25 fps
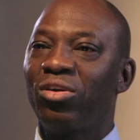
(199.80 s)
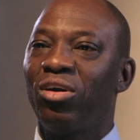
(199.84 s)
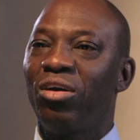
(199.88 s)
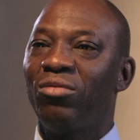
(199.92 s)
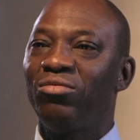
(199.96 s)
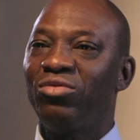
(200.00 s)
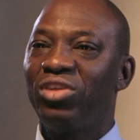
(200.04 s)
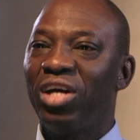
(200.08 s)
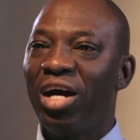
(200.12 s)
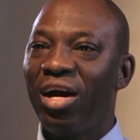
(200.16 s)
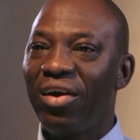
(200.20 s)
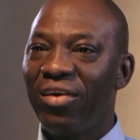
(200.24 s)

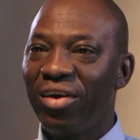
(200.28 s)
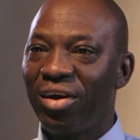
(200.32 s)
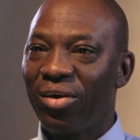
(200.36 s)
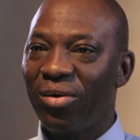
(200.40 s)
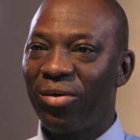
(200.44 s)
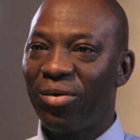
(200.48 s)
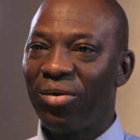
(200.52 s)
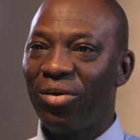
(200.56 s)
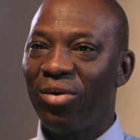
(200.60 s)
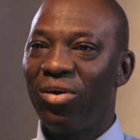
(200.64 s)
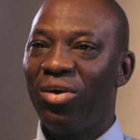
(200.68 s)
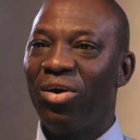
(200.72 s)
of
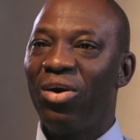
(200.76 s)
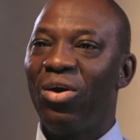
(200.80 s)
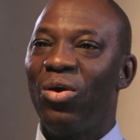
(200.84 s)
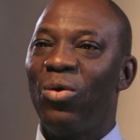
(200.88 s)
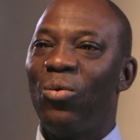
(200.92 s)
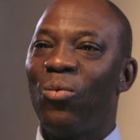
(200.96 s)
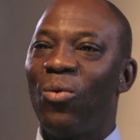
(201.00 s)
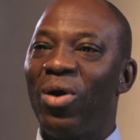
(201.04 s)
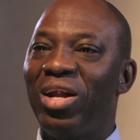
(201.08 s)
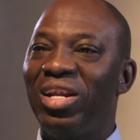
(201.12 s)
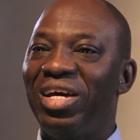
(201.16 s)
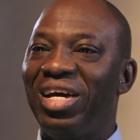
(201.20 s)
Jericho,
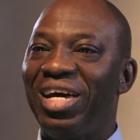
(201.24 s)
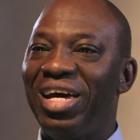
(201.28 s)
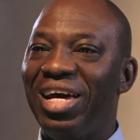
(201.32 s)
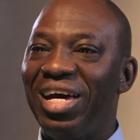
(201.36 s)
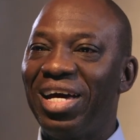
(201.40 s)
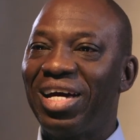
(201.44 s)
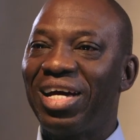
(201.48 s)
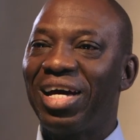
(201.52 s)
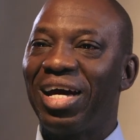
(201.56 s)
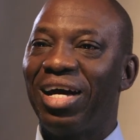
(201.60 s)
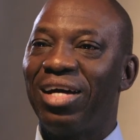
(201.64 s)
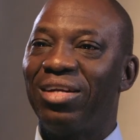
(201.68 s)
when
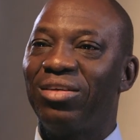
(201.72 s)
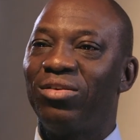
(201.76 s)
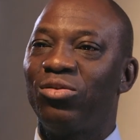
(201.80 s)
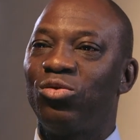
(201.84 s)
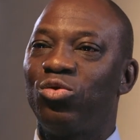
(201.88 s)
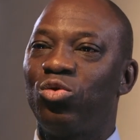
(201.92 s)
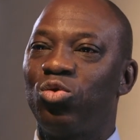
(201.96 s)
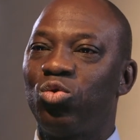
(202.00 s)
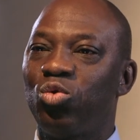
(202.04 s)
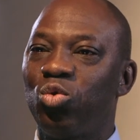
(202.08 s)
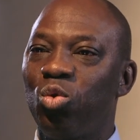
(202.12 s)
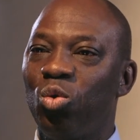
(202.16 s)
Achan
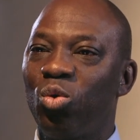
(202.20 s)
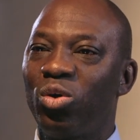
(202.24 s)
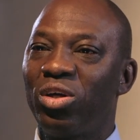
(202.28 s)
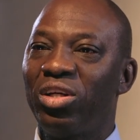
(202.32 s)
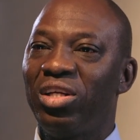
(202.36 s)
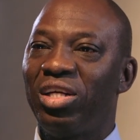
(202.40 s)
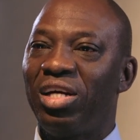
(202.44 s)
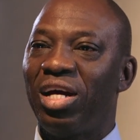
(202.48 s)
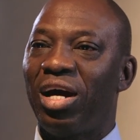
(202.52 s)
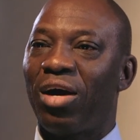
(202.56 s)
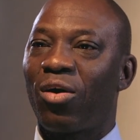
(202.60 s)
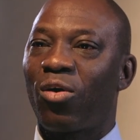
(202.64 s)
took
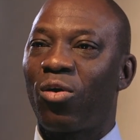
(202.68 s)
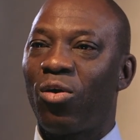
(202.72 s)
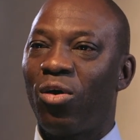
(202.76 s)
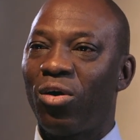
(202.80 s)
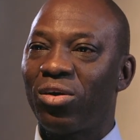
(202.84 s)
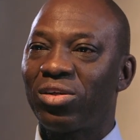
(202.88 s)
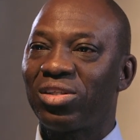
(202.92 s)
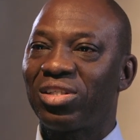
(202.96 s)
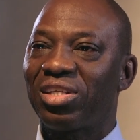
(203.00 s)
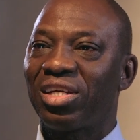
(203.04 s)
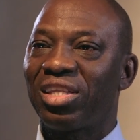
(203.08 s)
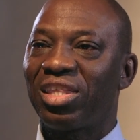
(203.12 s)
the
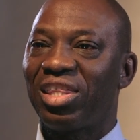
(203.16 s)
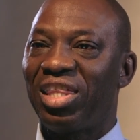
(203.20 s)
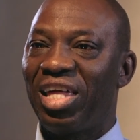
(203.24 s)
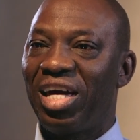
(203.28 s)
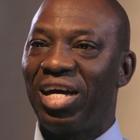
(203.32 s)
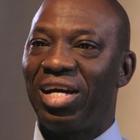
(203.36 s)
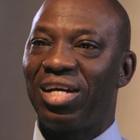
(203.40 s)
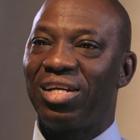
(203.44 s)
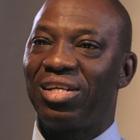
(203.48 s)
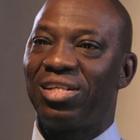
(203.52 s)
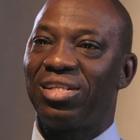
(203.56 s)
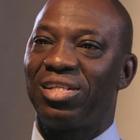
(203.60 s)
accursed
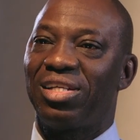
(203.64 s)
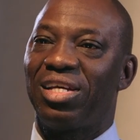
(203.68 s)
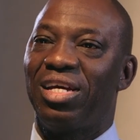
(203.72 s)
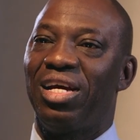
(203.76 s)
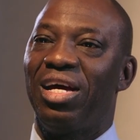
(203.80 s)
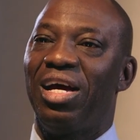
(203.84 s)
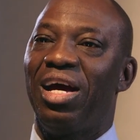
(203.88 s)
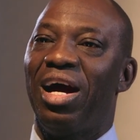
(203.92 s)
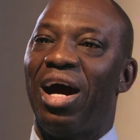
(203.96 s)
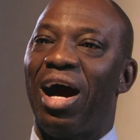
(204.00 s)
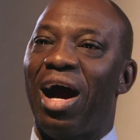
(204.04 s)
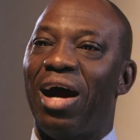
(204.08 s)
things
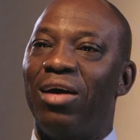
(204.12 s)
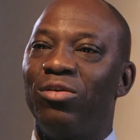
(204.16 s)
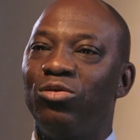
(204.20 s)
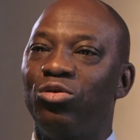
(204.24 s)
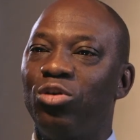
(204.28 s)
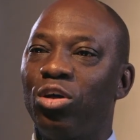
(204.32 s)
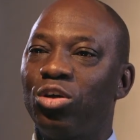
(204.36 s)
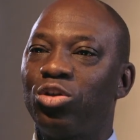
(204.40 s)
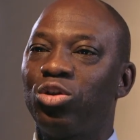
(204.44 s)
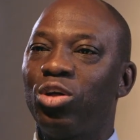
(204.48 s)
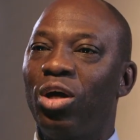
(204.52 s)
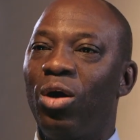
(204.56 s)
and
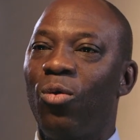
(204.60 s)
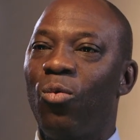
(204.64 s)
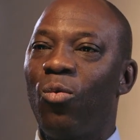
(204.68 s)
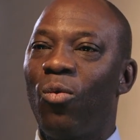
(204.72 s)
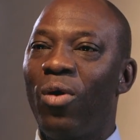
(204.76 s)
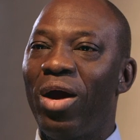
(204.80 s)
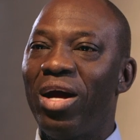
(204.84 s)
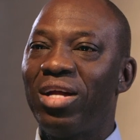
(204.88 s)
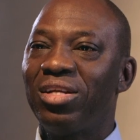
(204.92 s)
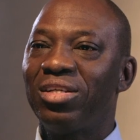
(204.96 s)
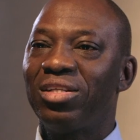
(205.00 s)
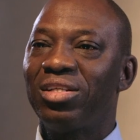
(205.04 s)
Joshua
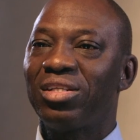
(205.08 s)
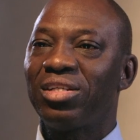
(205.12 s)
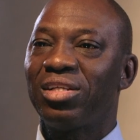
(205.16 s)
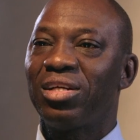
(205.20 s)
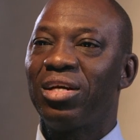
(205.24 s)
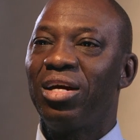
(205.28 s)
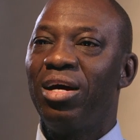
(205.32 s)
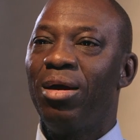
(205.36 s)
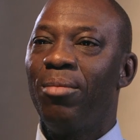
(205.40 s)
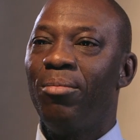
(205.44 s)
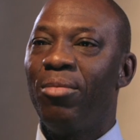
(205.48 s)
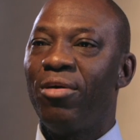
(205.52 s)
went
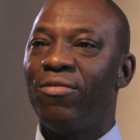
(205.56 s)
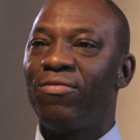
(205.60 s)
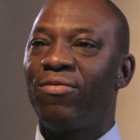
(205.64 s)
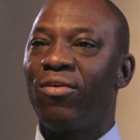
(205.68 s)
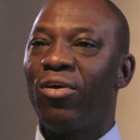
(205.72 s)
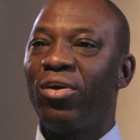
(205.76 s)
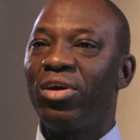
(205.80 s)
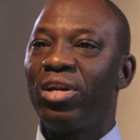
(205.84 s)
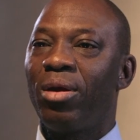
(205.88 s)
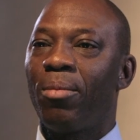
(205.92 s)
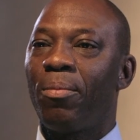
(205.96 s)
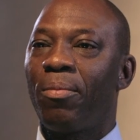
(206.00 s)

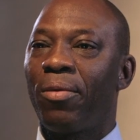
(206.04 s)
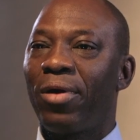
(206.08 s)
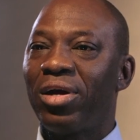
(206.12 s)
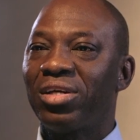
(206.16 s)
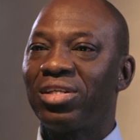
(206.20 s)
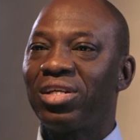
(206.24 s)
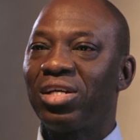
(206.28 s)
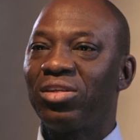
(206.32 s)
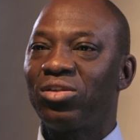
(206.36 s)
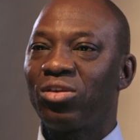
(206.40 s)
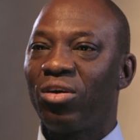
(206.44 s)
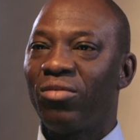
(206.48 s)
before the
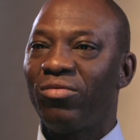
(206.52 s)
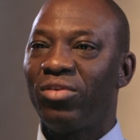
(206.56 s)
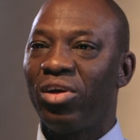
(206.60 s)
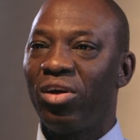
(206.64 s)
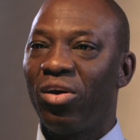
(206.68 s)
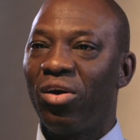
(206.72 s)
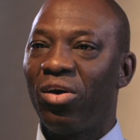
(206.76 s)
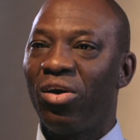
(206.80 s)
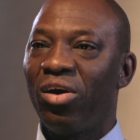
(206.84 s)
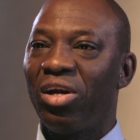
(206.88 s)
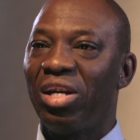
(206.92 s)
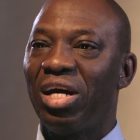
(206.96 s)
presence of the
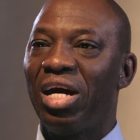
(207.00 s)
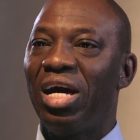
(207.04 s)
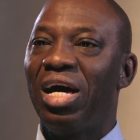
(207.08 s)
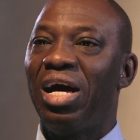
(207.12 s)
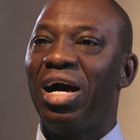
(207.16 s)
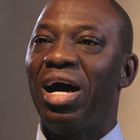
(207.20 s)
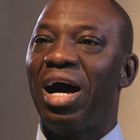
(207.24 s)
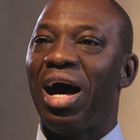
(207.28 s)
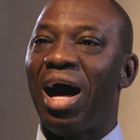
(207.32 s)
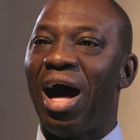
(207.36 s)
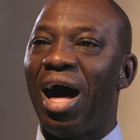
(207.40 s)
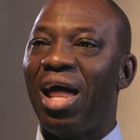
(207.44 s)
Lord
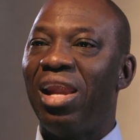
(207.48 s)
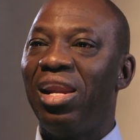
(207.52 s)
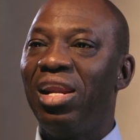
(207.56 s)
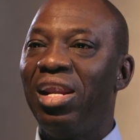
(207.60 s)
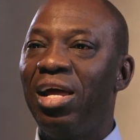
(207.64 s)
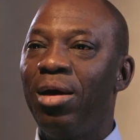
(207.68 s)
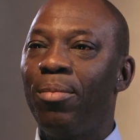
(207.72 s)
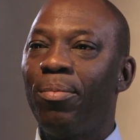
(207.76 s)
and lay